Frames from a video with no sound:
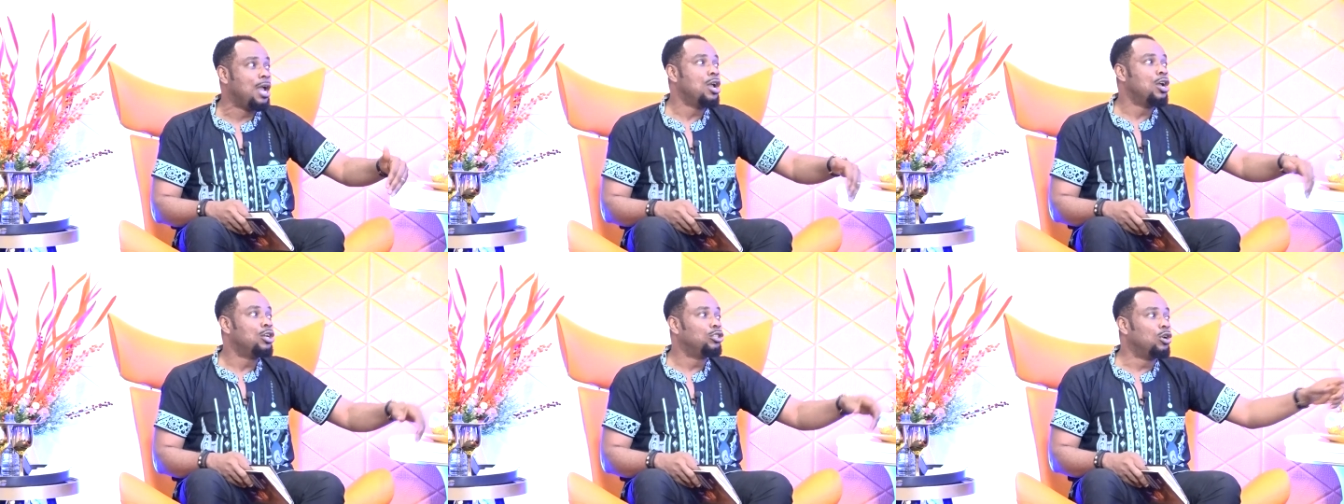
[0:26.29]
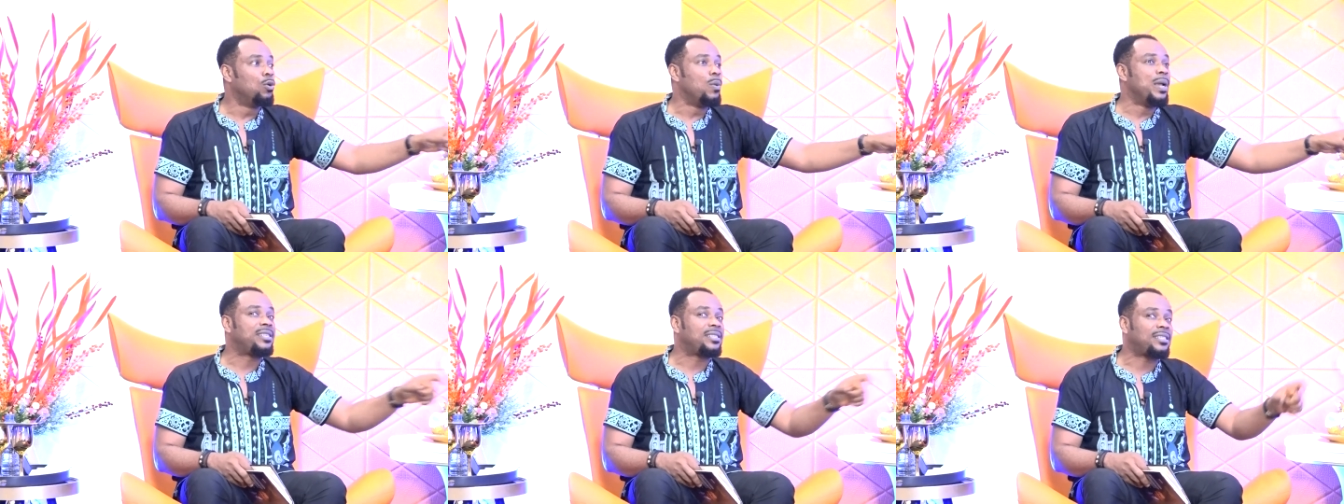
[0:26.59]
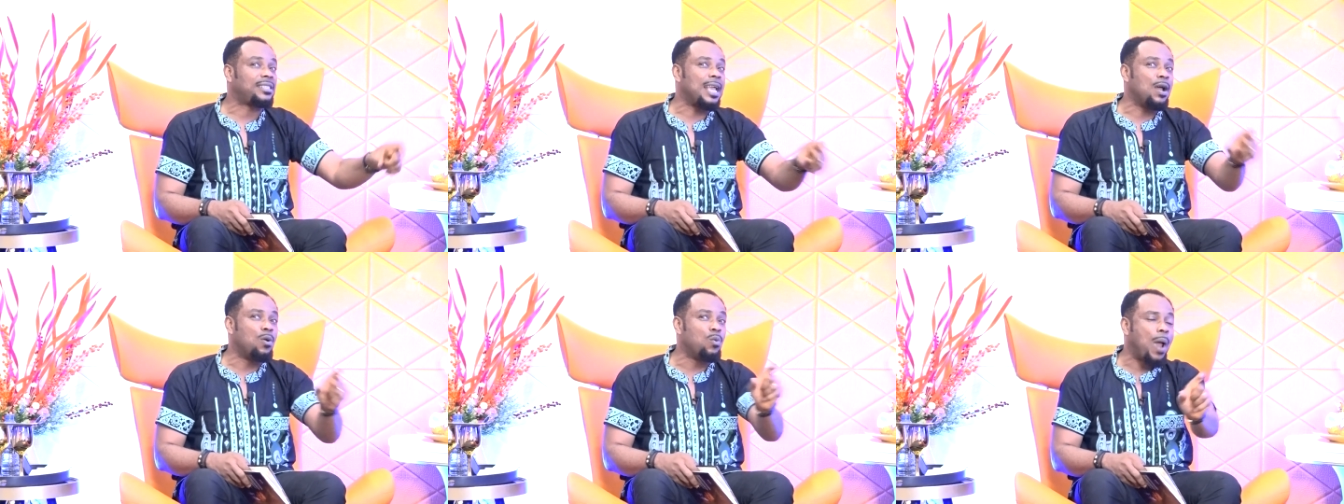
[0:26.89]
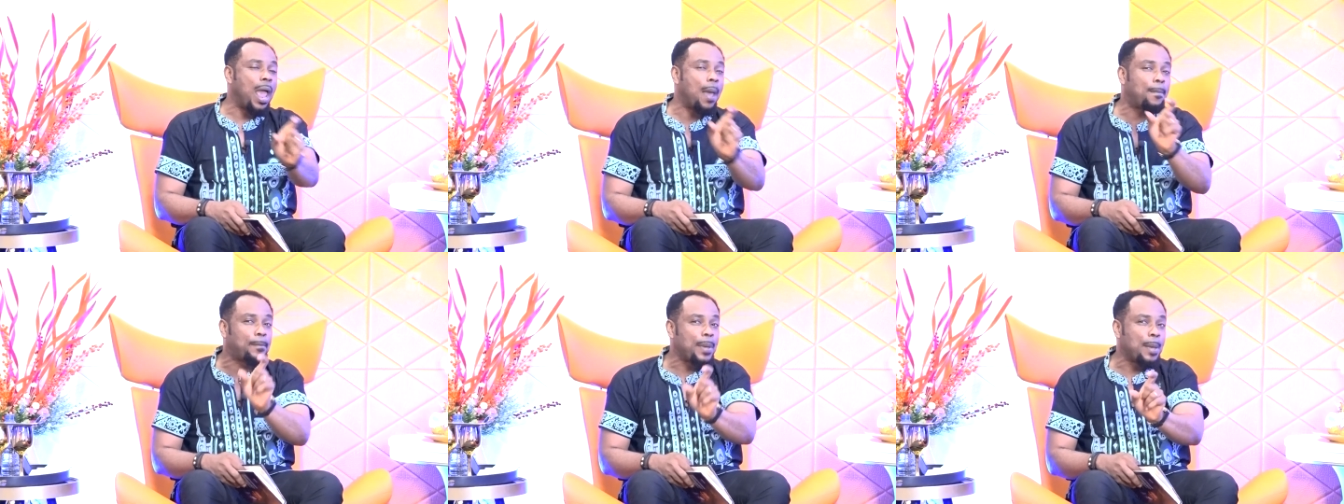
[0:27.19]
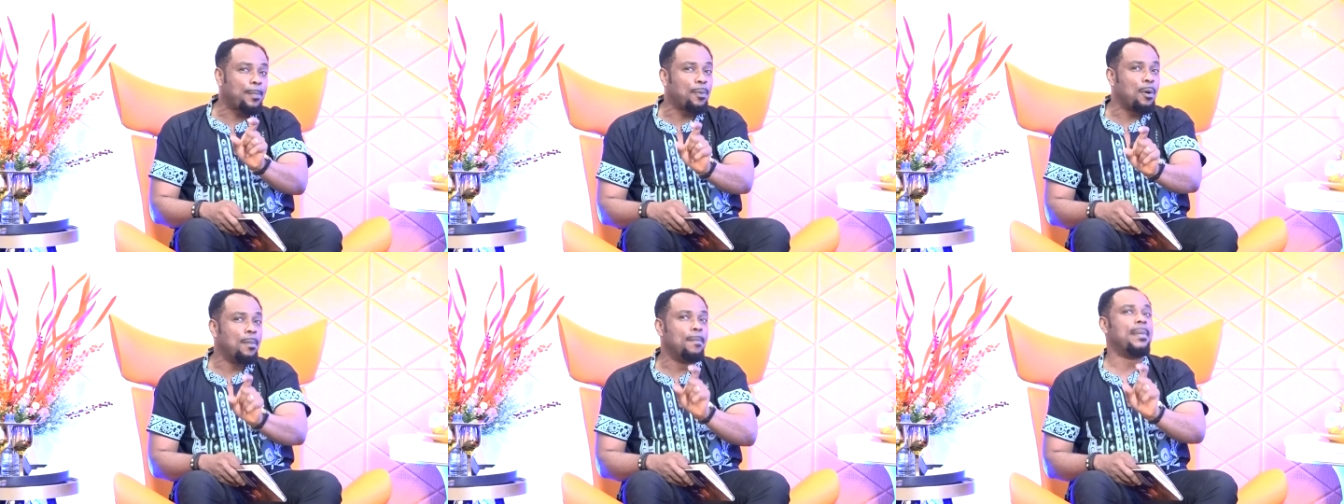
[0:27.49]
Yes, you will sir. see where
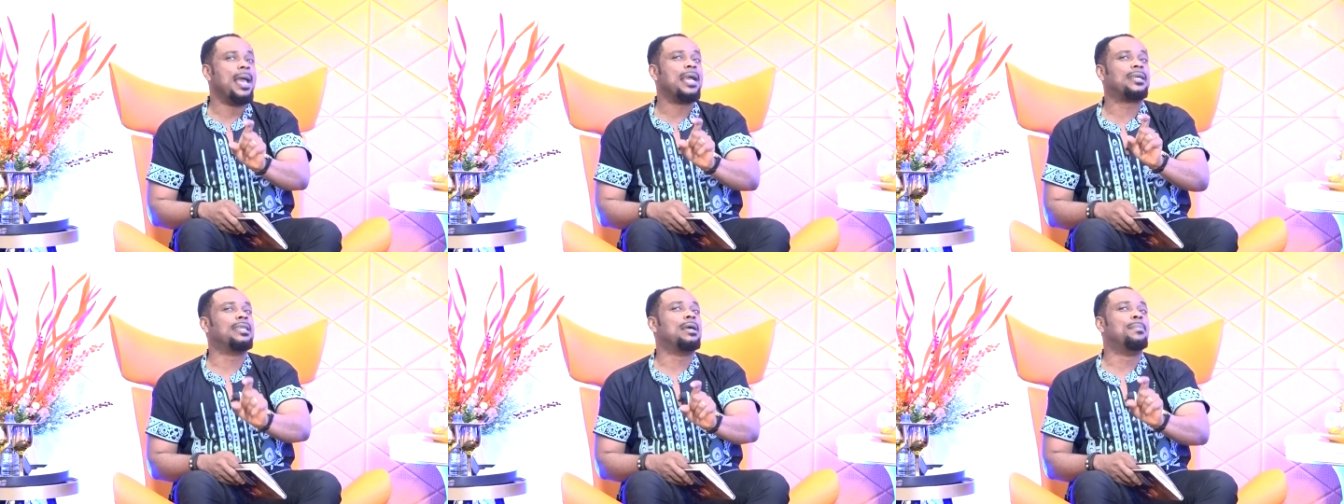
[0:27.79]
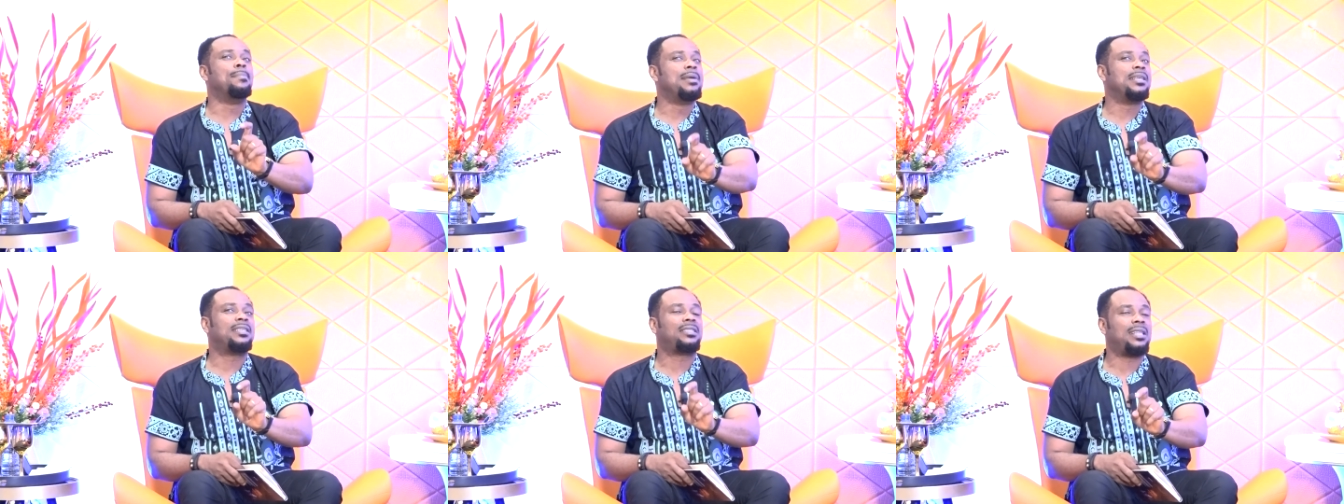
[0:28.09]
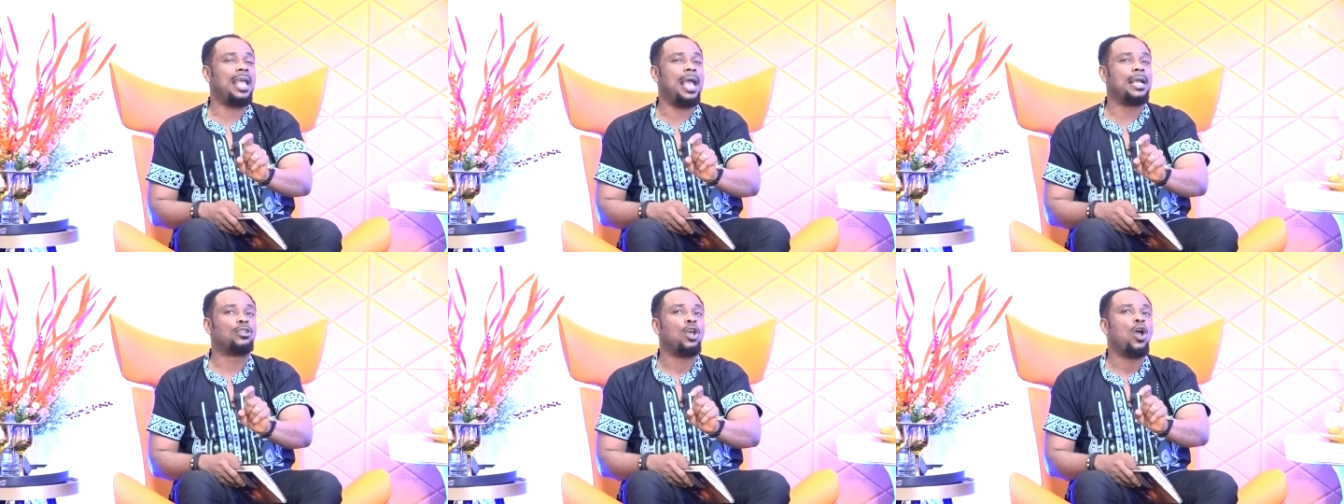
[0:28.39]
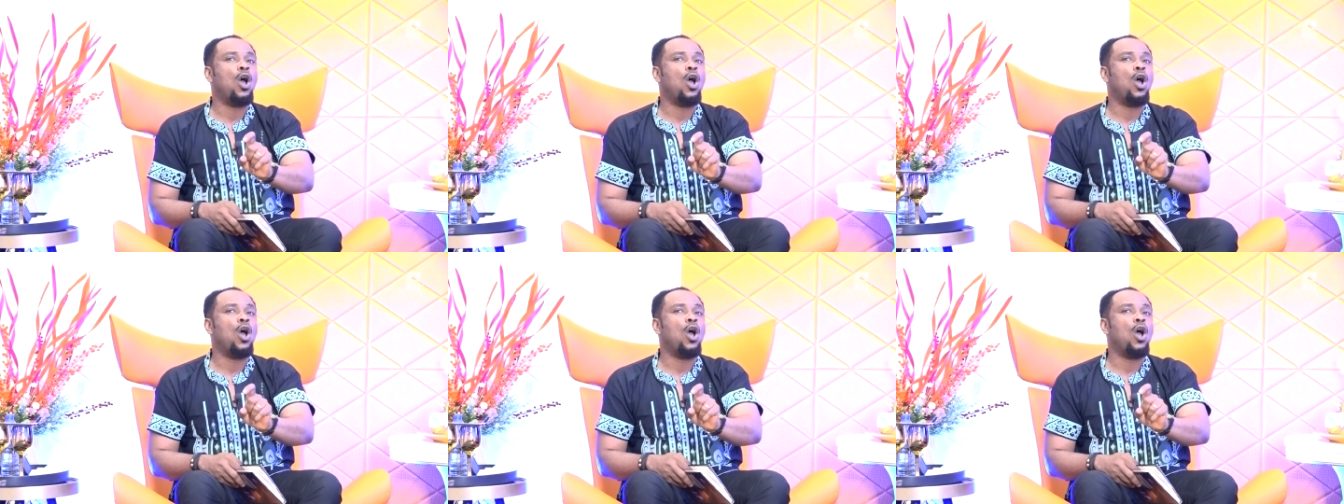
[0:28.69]
people make the mistake